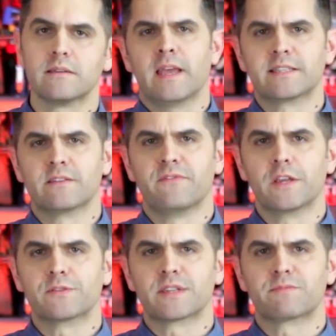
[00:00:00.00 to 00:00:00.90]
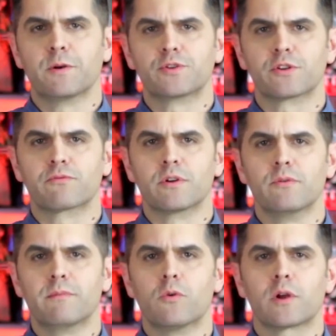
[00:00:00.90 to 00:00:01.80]
As the figure's exposure
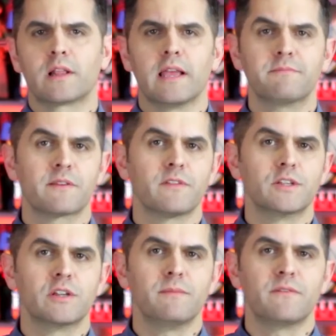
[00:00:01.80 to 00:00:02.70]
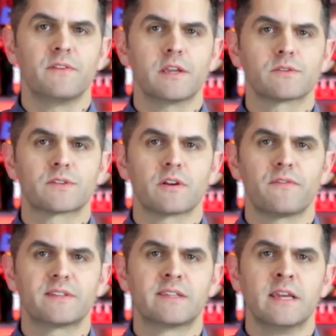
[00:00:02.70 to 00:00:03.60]
grew and more claims of legitimate figures
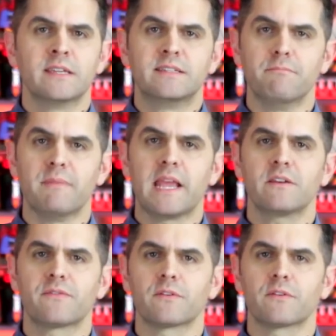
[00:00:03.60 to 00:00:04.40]
surfaced, demand